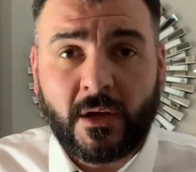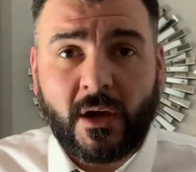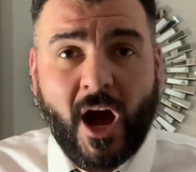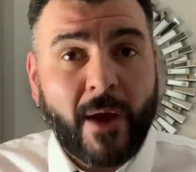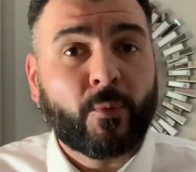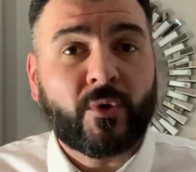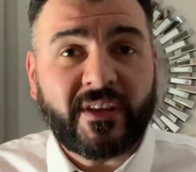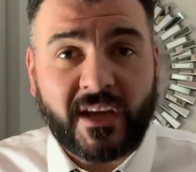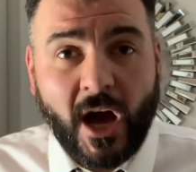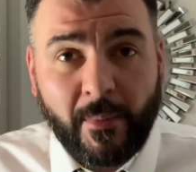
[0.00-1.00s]
I'm
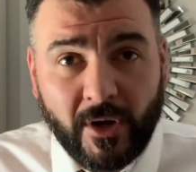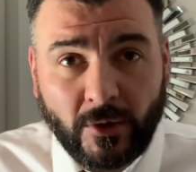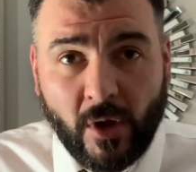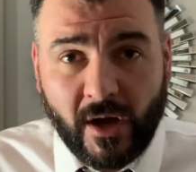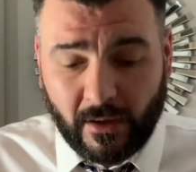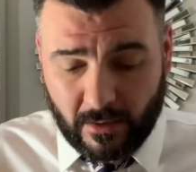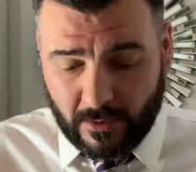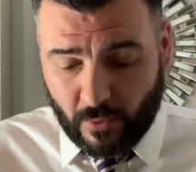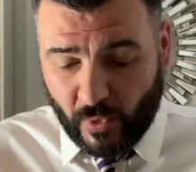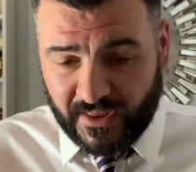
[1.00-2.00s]
really coming along
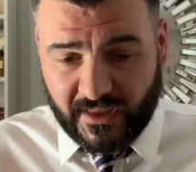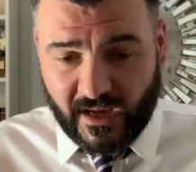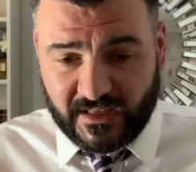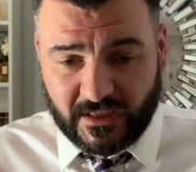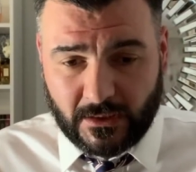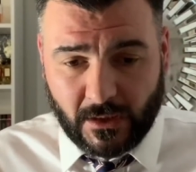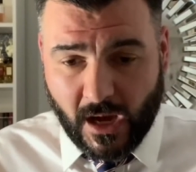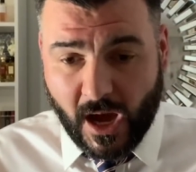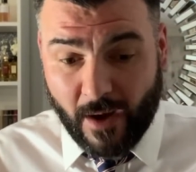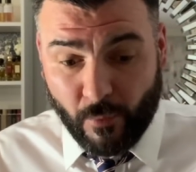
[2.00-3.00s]
with this
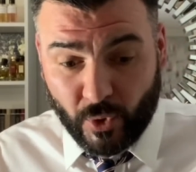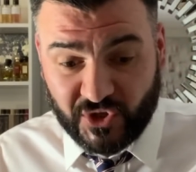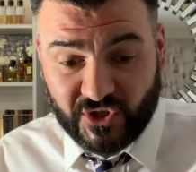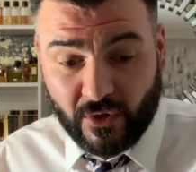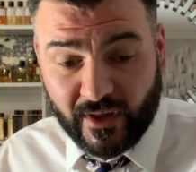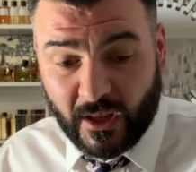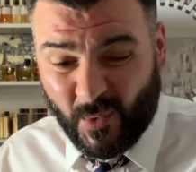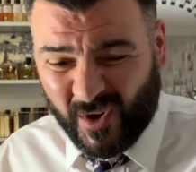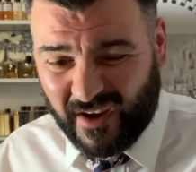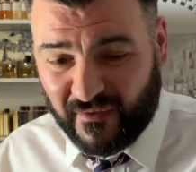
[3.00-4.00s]
more so than
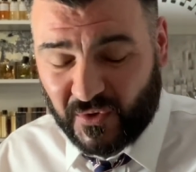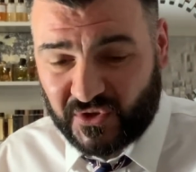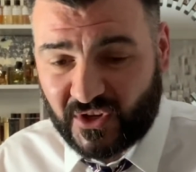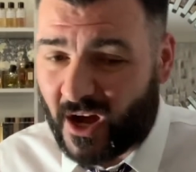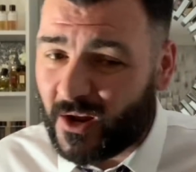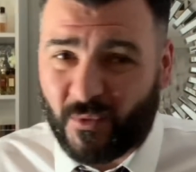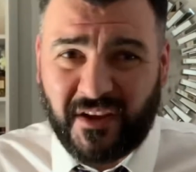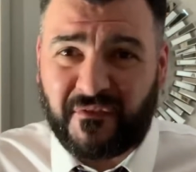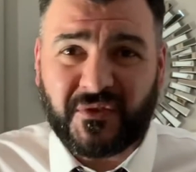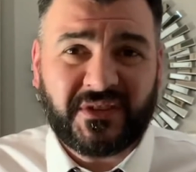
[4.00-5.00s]
when I first got it. When I
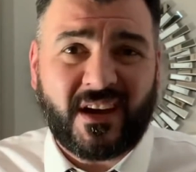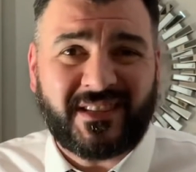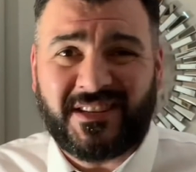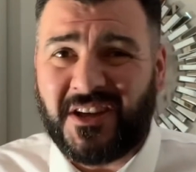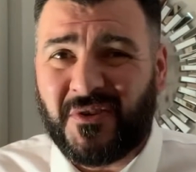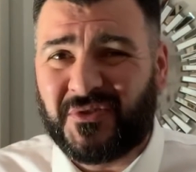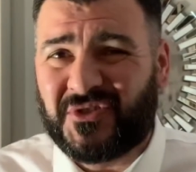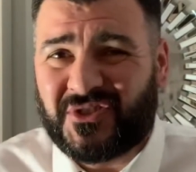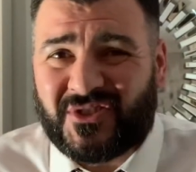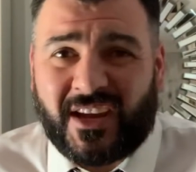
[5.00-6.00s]
first got to know, it was
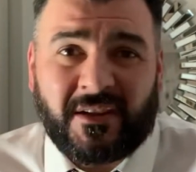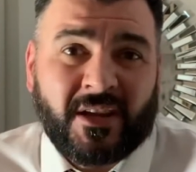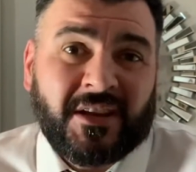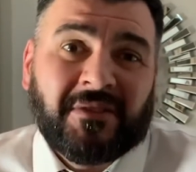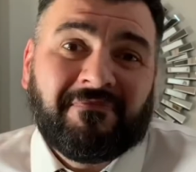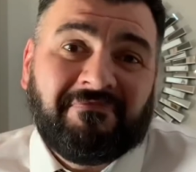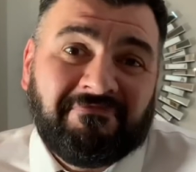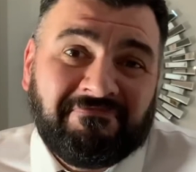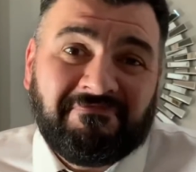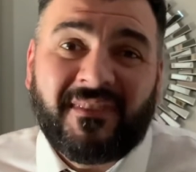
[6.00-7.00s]
just like,
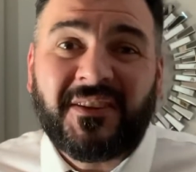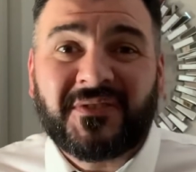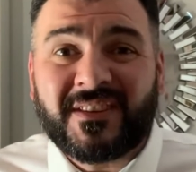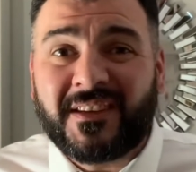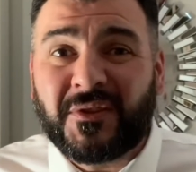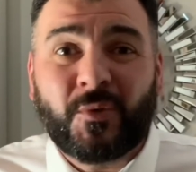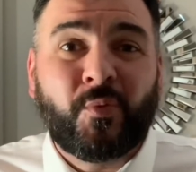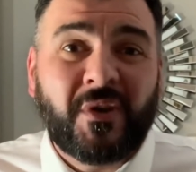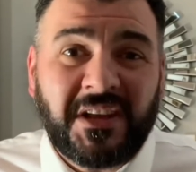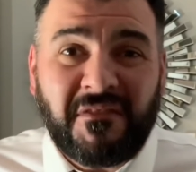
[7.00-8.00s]
here's another
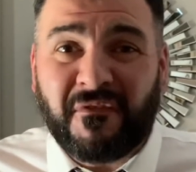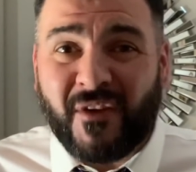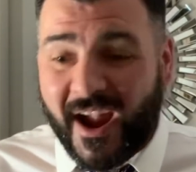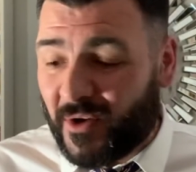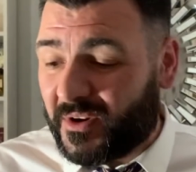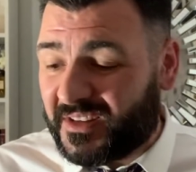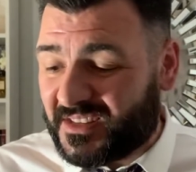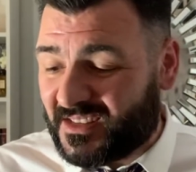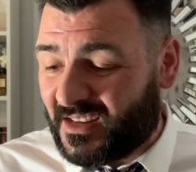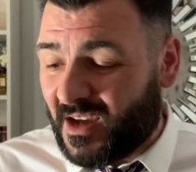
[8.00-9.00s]
woody
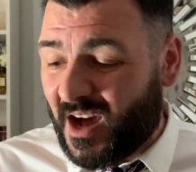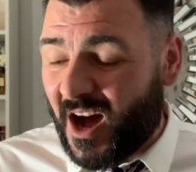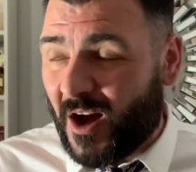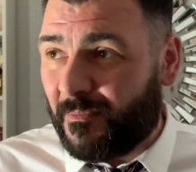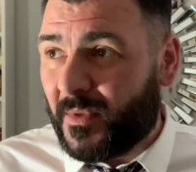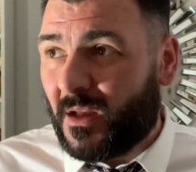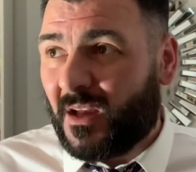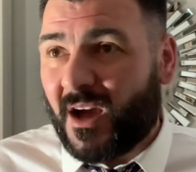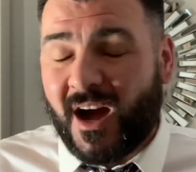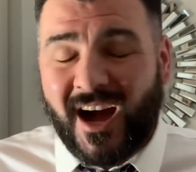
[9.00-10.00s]
fragrance.
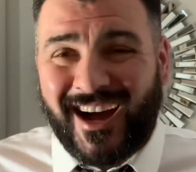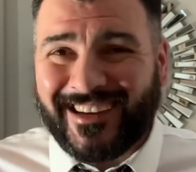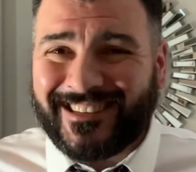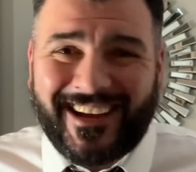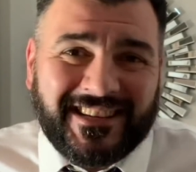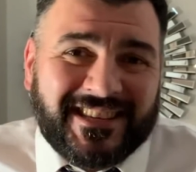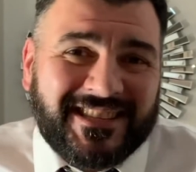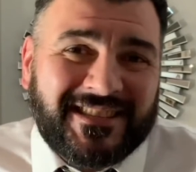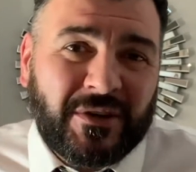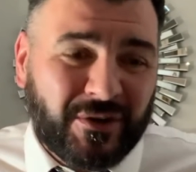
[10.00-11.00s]
I
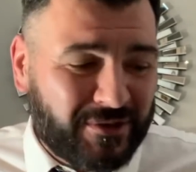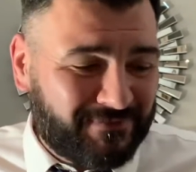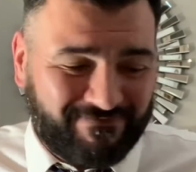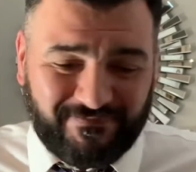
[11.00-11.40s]
still